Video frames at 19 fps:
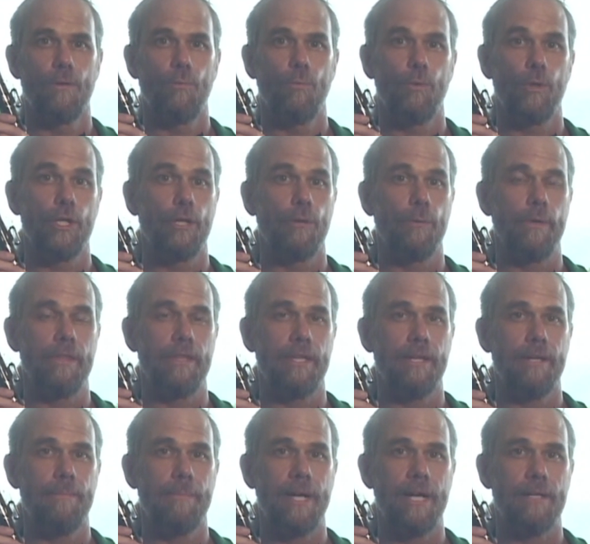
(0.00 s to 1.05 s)
When you're
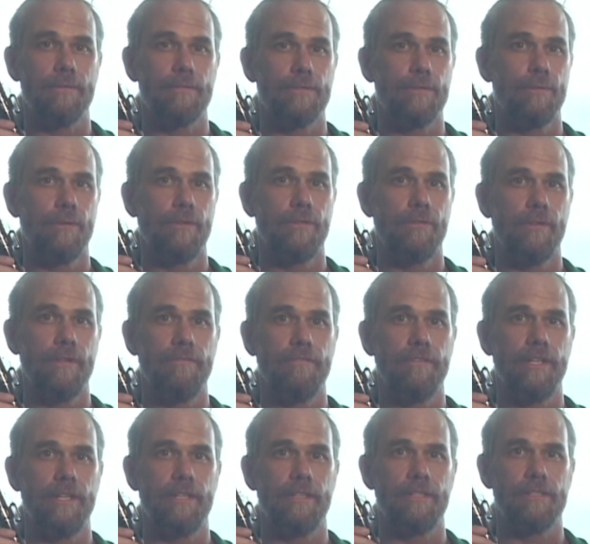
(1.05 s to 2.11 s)
within about 2 or 3
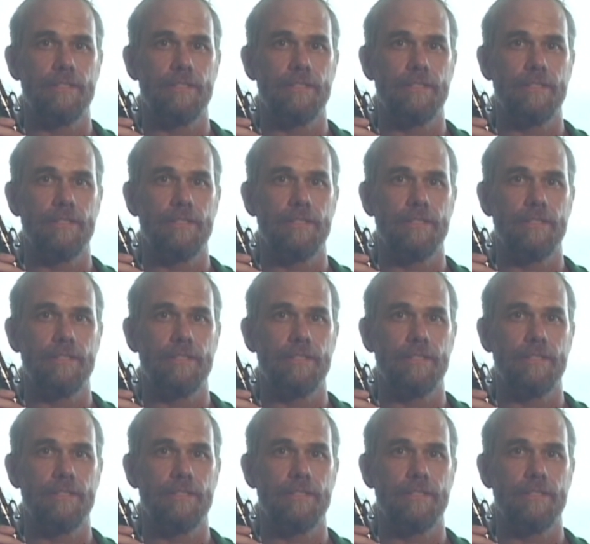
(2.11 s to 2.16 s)
feet of the